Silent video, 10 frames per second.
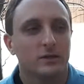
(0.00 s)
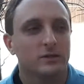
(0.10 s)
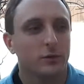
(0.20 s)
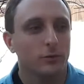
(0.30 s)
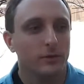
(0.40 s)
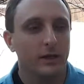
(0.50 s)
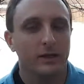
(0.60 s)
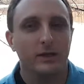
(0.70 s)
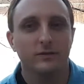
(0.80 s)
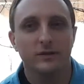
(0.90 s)
So
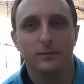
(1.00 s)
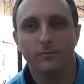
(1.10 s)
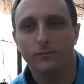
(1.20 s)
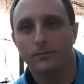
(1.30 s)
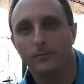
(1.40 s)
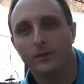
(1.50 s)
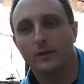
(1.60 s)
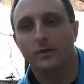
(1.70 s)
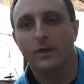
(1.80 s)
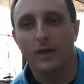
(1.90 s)
it gives them,
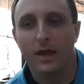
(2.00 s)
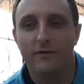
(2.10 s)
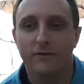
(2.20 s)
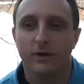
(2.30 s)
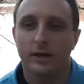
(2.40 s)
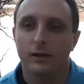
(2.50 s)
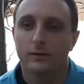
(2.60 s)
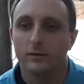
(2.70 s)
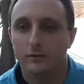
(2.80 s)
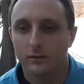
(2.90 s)
the
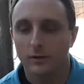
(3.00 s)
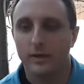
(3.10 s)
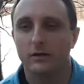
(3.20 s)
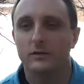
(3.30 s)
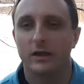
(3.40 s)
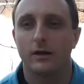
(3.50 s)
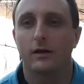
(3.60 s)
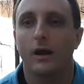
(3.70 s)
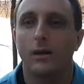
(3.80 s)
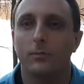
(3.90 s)
African leaders that
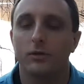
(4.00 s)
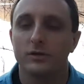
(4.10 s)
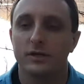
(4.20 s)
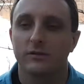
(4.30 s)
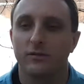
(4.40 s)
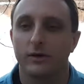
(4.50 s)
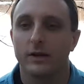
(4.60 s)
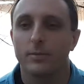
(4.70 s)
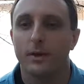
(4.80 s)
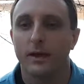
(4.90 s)
are pushing for
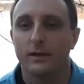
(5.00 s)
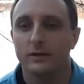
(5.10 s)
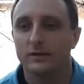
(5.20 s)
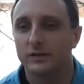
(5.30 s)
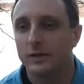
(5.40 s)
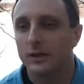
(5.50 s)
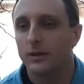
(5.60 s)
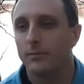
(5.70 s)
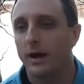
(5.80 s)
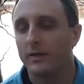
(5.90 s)
independence
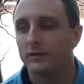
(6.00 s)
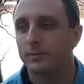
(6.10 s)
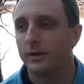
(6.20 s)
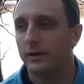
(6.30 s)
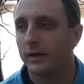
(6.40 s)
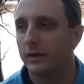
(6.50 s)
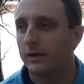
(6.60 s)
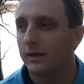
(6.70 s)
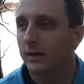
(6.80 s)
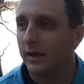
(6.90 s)
by this period,
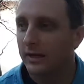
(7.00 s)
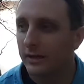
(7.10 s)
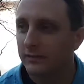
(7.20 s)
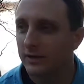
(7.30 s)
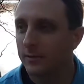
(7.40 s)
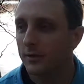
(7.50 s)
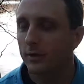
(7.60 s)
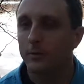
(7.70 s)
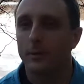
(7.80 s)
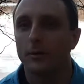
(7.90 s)
it gives them a
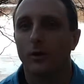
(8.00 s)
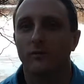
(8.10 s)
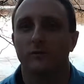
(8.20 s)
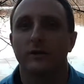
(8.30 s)
little bit more of a